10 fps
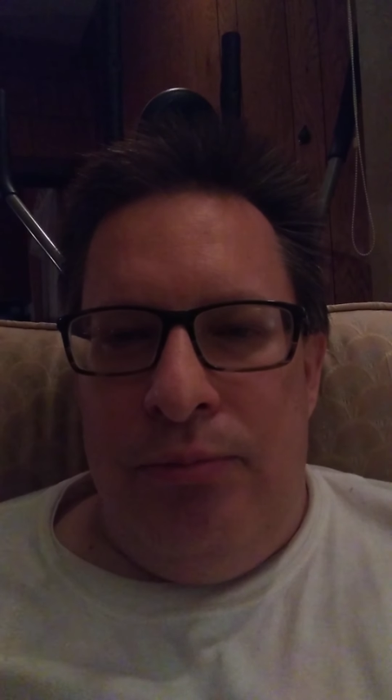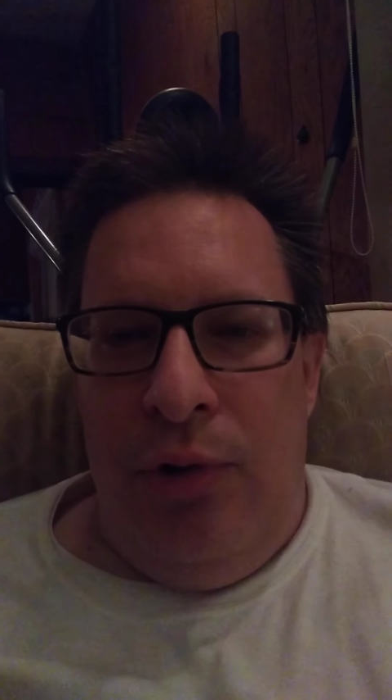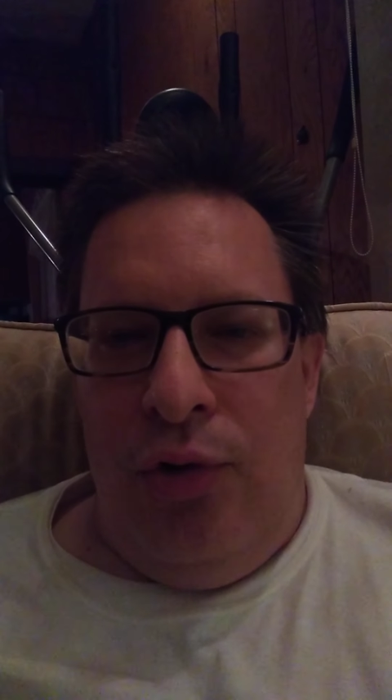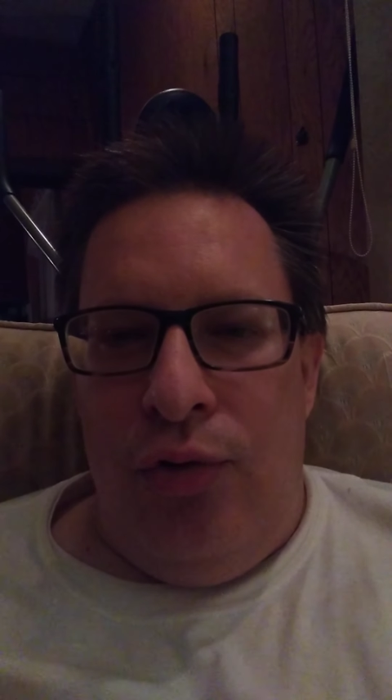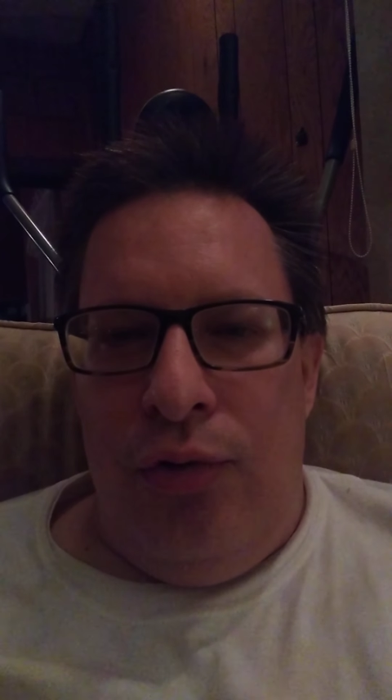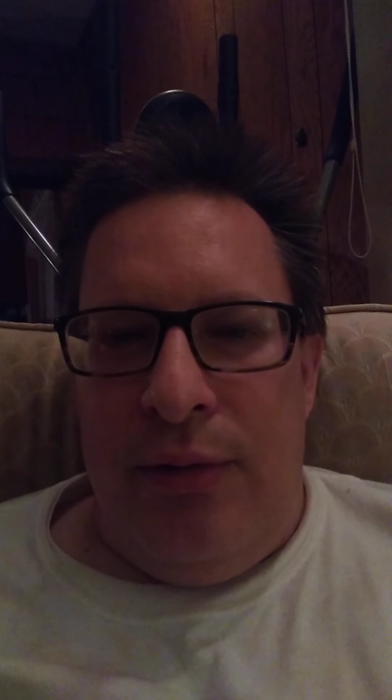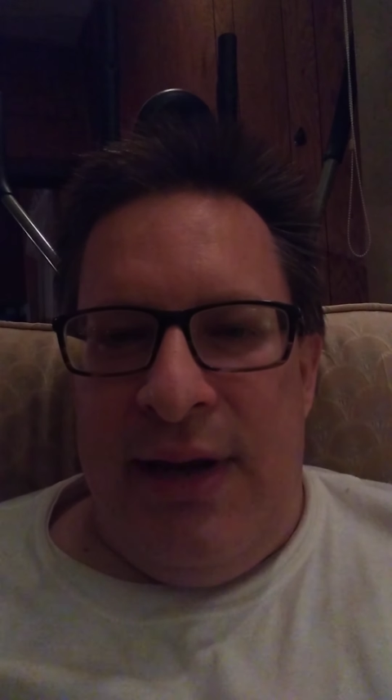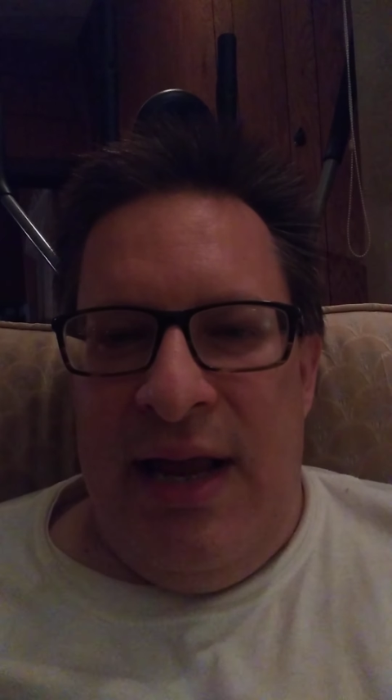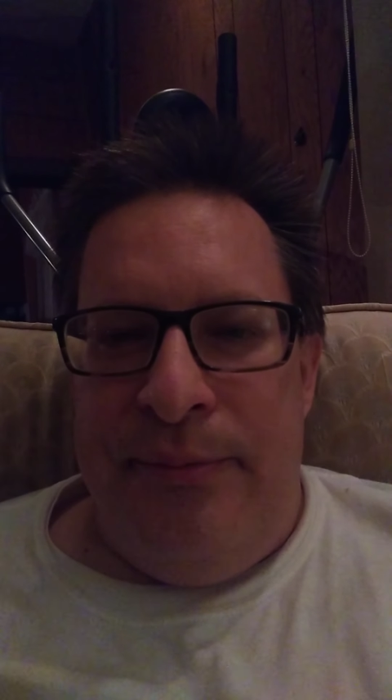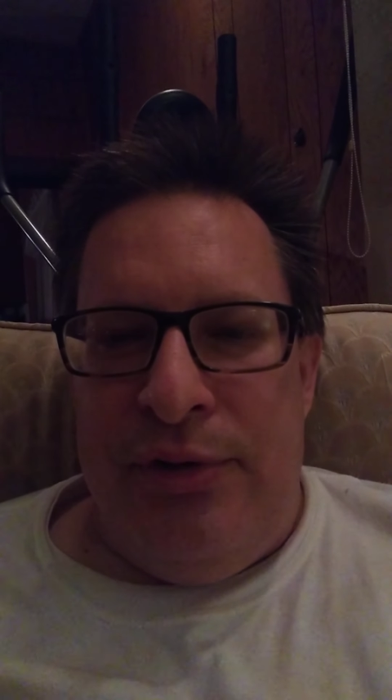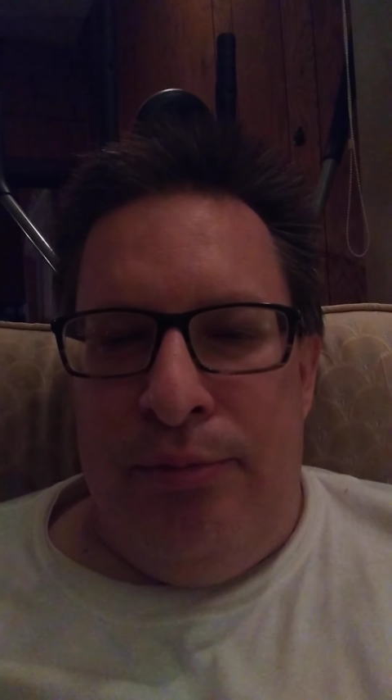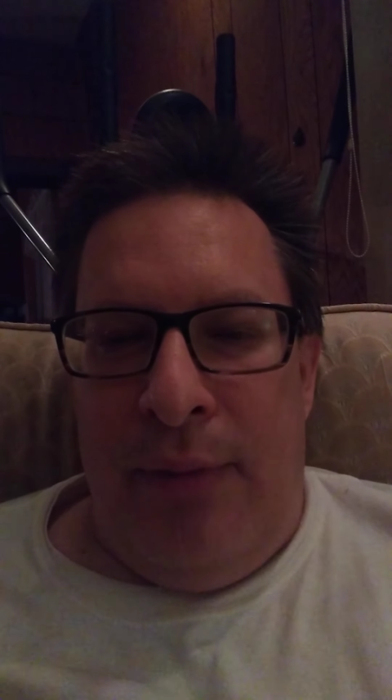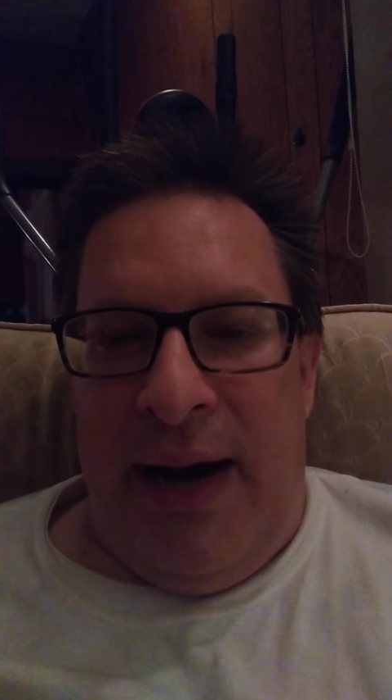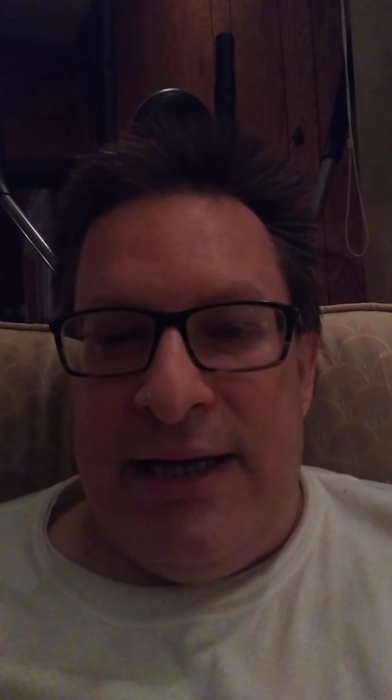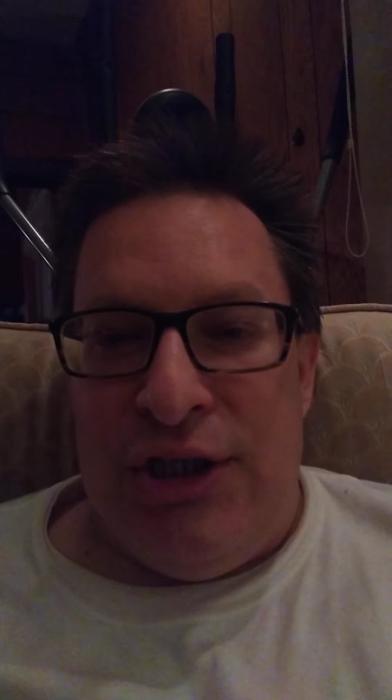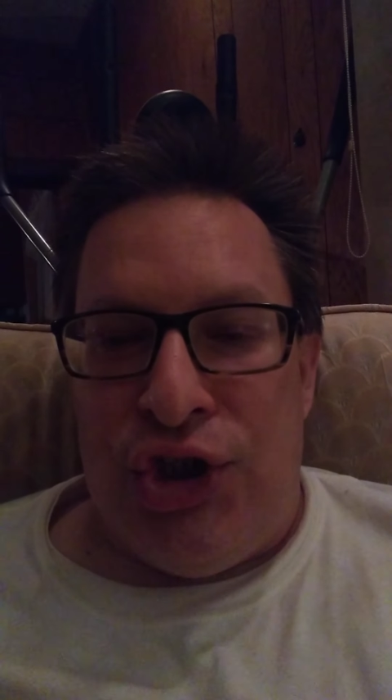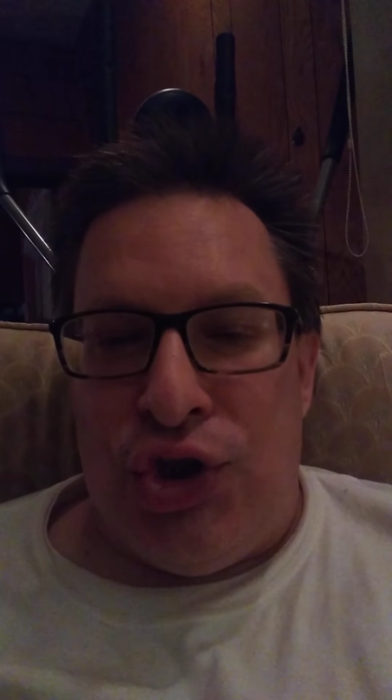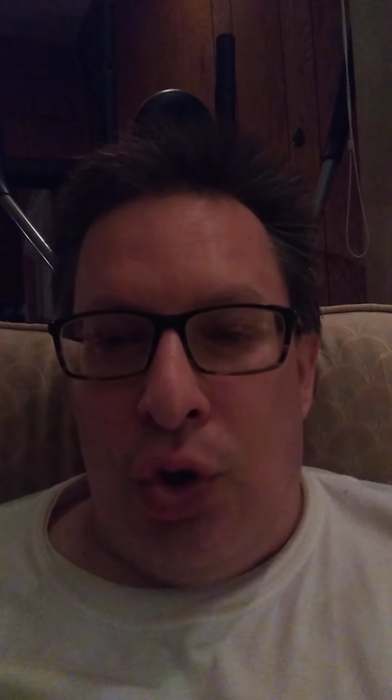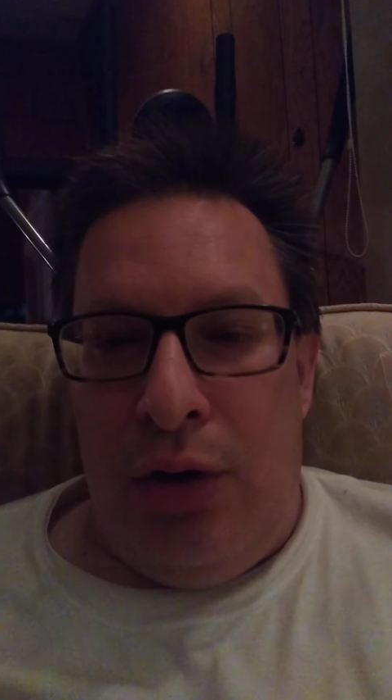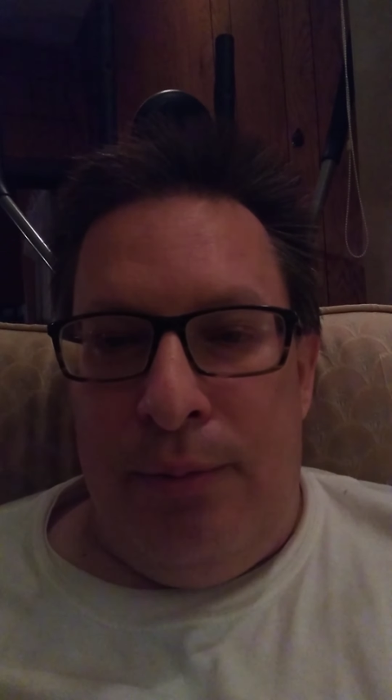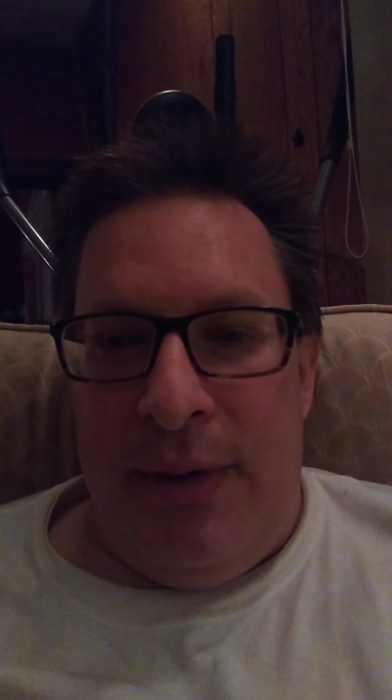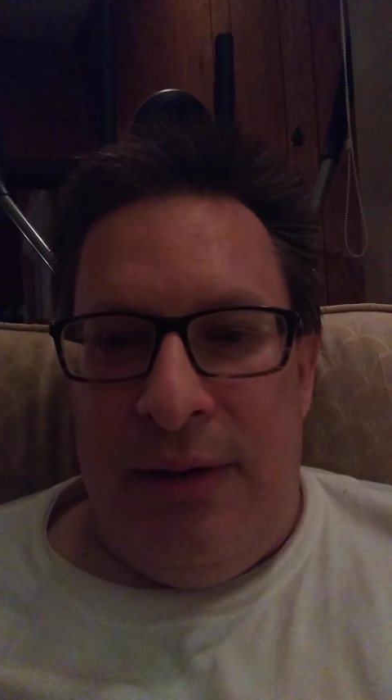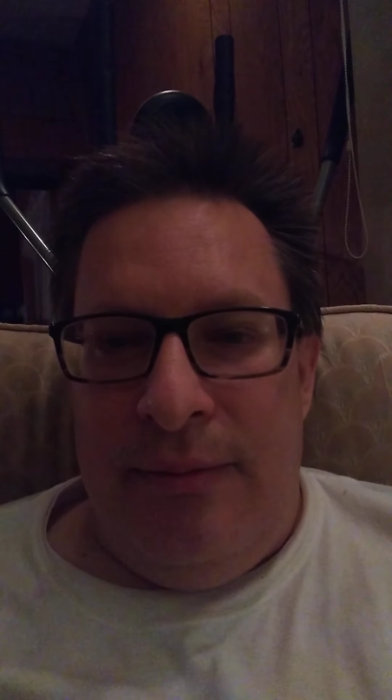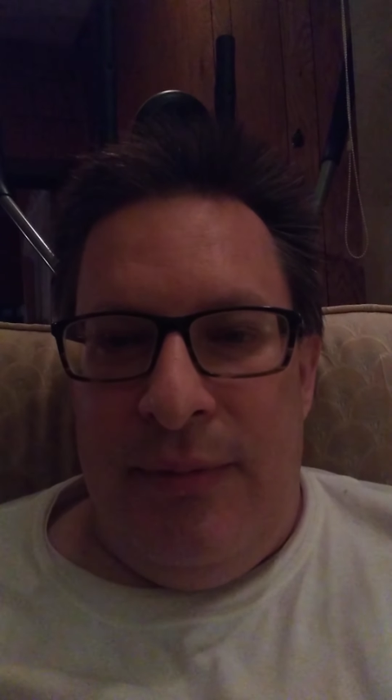will keep your mind sharp,